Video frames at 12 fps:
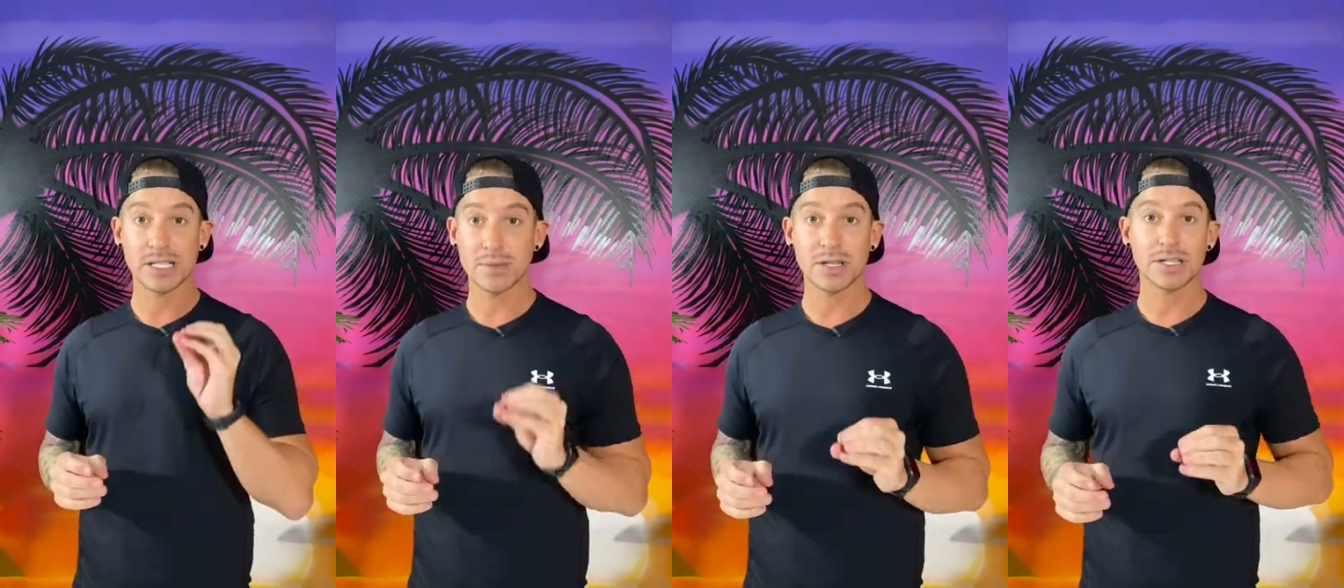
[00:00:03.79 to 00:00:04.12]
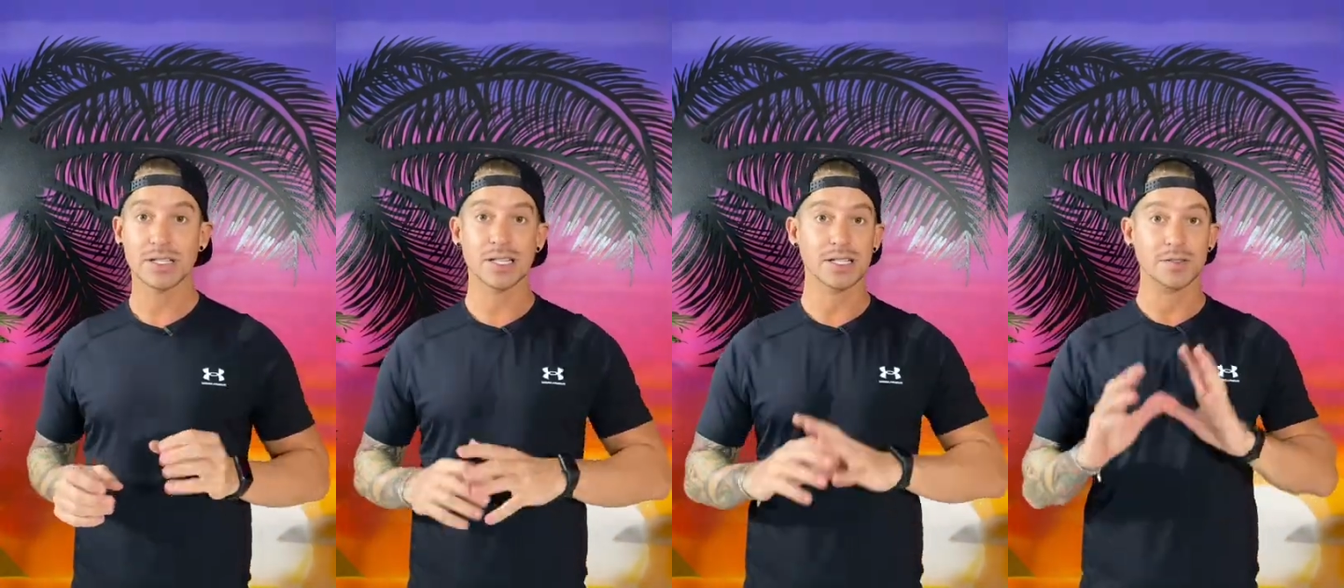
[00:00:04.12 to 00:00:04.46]
Some of
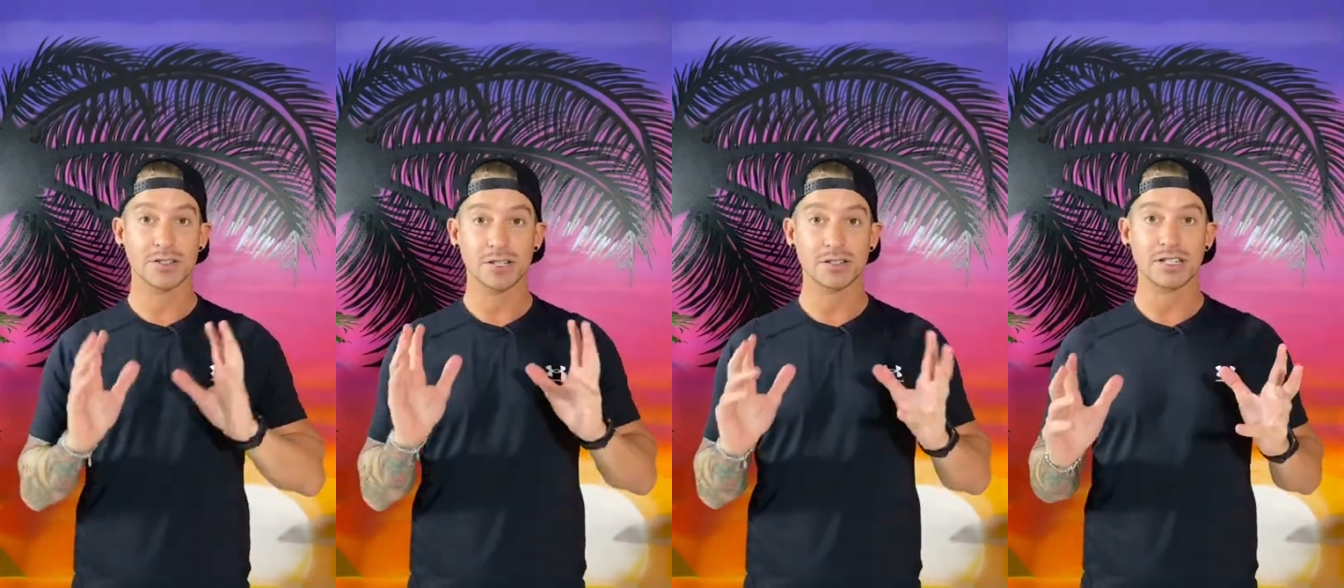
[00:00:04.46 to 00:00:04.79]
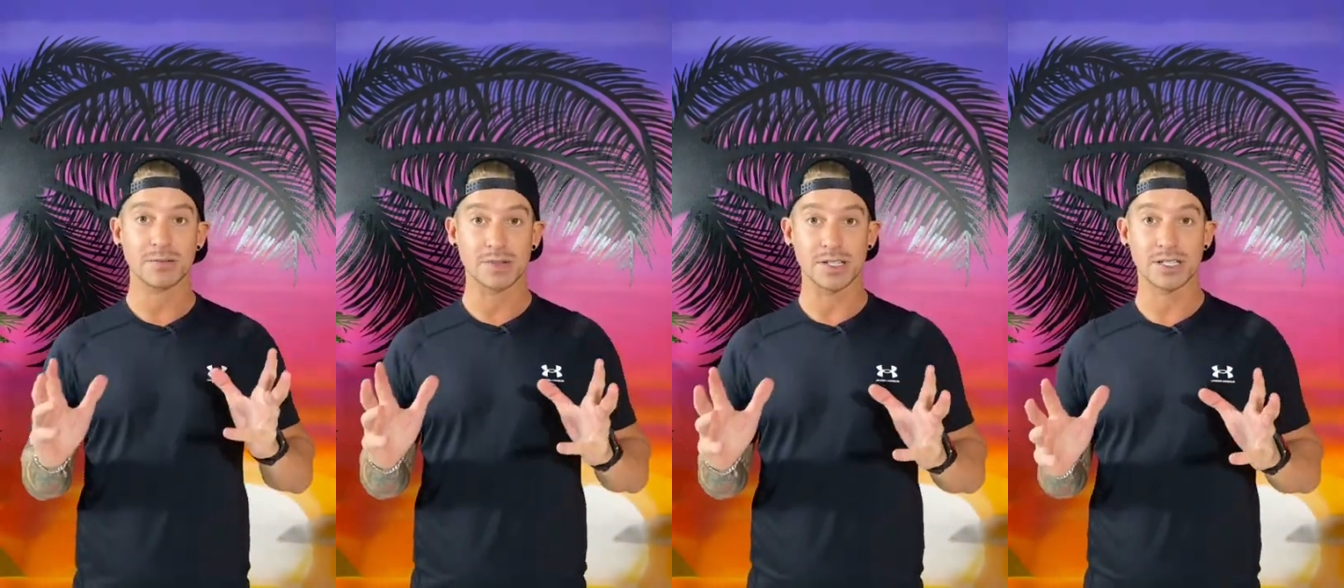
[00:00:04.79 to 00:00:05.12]
these things I've
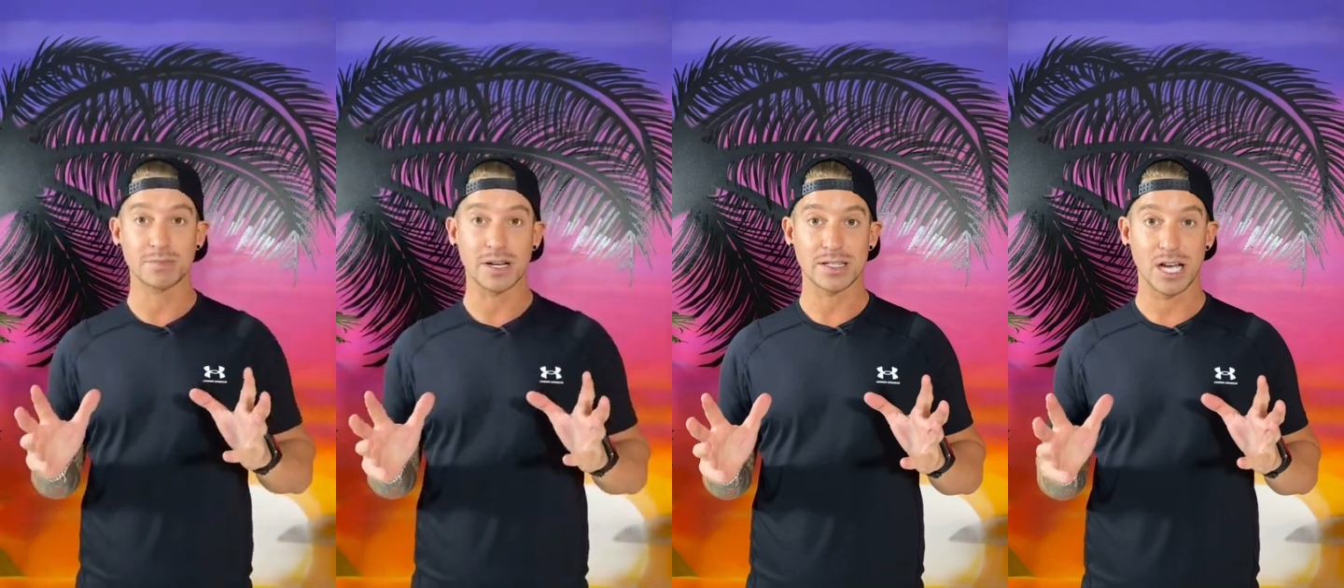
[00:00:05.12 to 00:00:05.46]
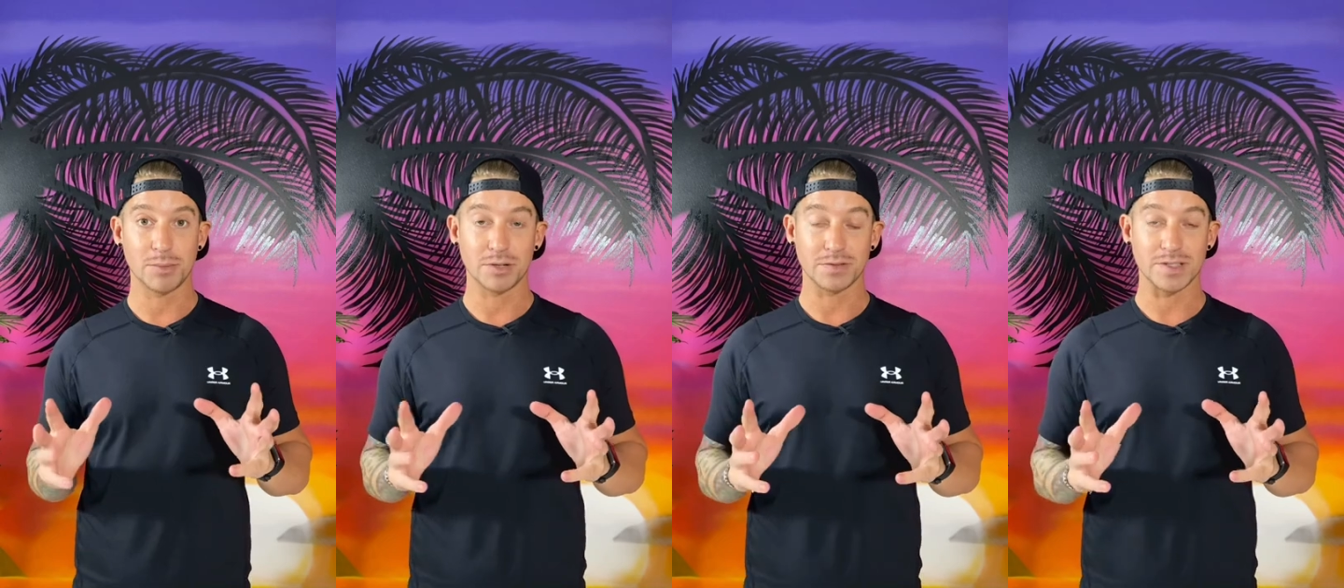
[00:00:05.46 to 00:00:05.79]
seriously missed in my
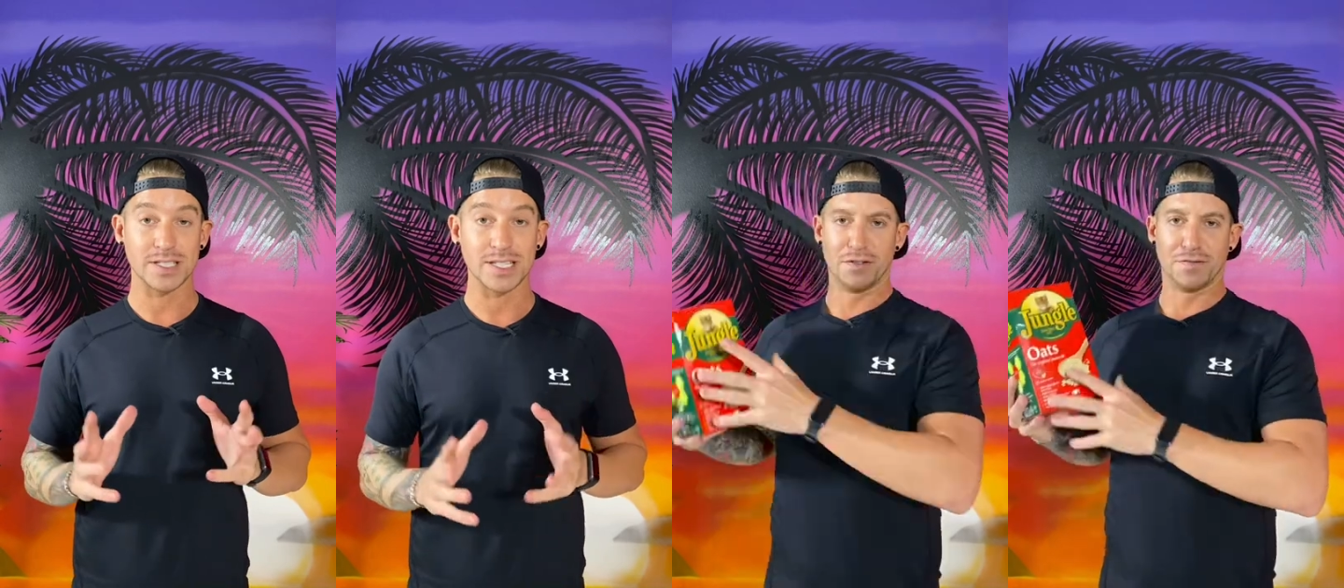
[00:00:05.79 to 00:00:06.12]
time overseas.